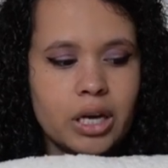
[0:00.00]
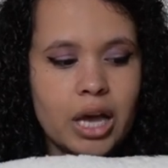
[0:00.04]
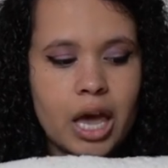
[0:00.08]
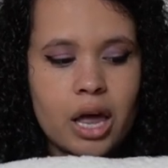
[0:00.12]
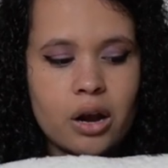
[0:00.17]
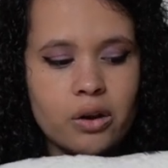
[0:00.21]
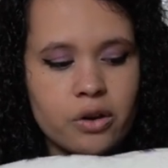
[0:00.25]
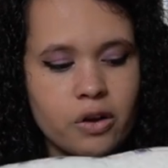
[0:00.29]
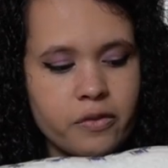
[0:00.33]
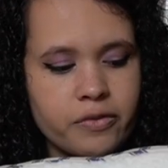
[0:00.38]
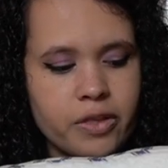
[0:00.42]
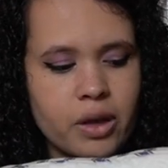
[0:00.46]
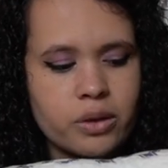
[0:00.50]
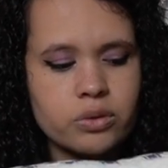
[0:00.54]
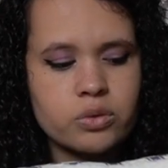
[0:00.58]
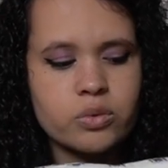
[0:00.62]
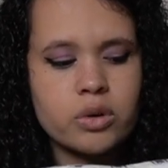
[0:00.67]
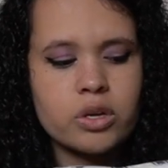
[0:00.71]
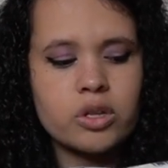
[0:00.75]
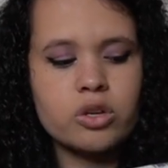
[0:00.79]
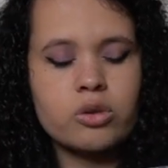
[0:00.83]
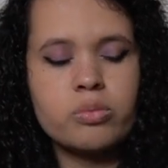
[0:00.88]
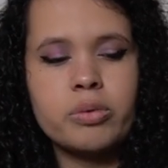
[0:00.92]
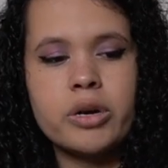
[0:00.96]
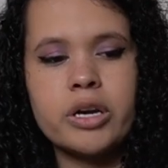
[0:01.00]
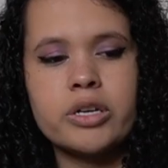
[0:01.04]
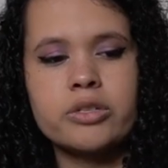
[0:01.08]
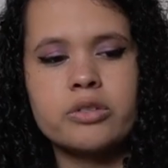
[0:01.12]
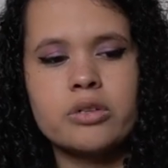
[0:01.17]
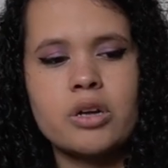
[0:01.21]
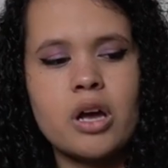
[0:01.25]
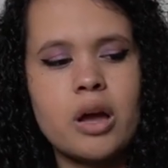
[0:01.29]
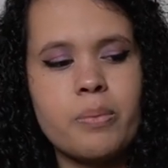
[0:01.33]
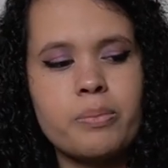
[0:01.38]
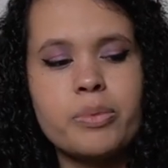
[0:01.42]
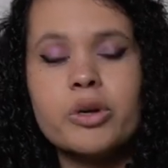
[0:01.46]
I don't know if that was regular price
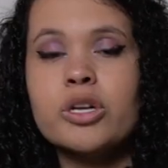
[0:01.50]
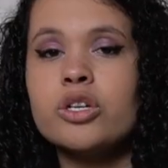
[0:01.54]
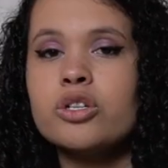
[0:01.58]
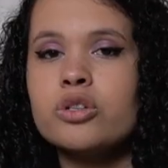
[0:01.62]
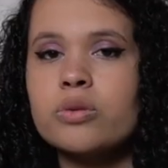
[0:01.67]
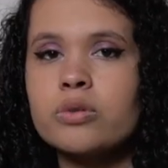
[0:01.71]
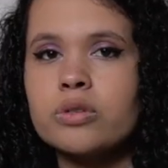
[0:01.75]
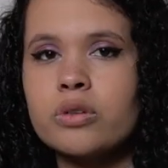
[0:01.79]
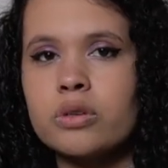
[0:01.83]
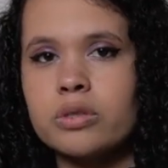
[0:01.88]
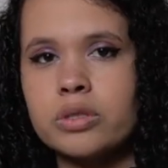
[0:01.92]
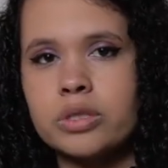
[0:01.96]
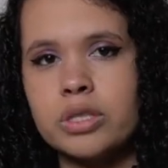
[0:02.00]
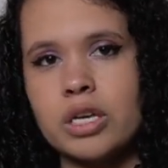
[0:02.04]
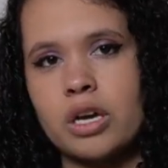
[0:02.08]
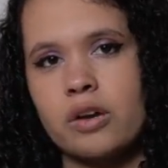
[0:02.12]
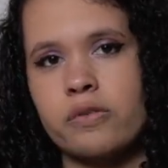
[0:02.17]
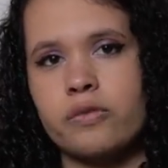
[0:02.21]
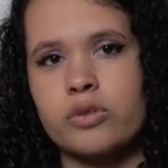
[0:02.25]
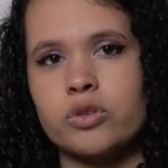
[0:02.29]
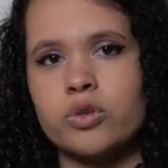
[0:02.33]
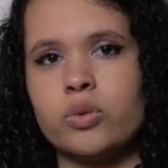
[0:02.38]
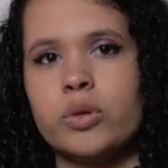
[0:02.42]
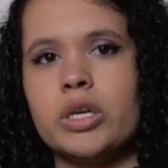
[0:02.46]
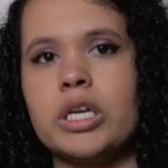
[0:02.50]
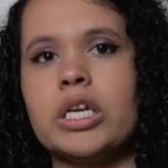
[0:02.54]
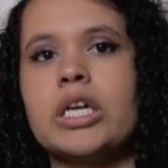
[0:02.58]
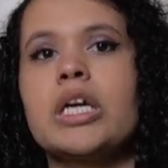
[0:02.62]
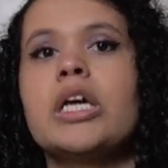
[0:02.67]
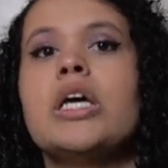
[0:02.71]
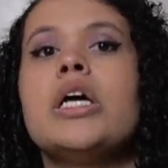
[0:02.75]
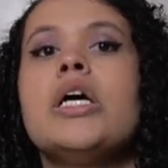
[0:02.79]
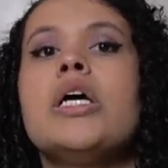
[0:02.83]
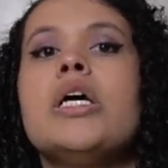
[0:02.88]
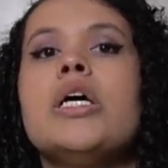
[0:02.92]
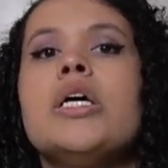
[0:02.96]
or not. I'm pretty sure it was on sale for twenty,
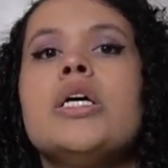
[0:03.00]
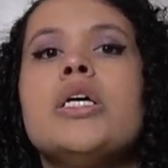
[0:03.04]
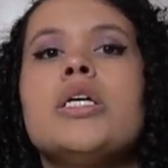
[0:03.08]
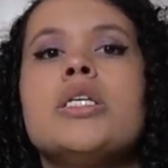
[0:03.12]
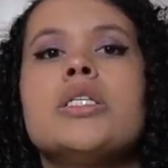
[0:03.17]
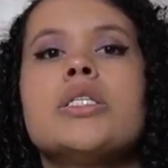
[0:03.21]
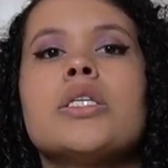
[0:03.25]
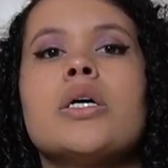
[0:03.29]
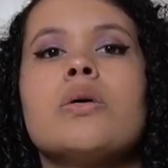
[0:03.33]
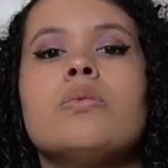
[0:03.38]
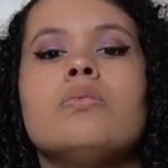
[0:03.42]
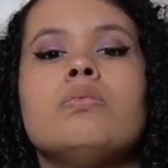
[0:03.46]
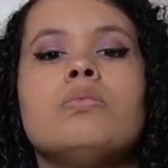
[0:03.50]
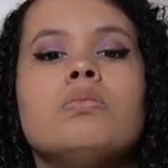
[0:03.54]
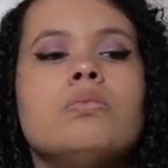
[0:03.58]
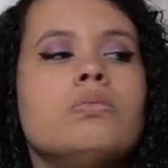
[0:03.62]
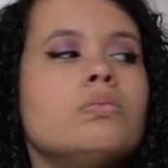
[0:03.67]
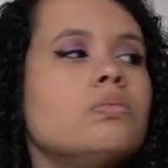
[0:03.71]
so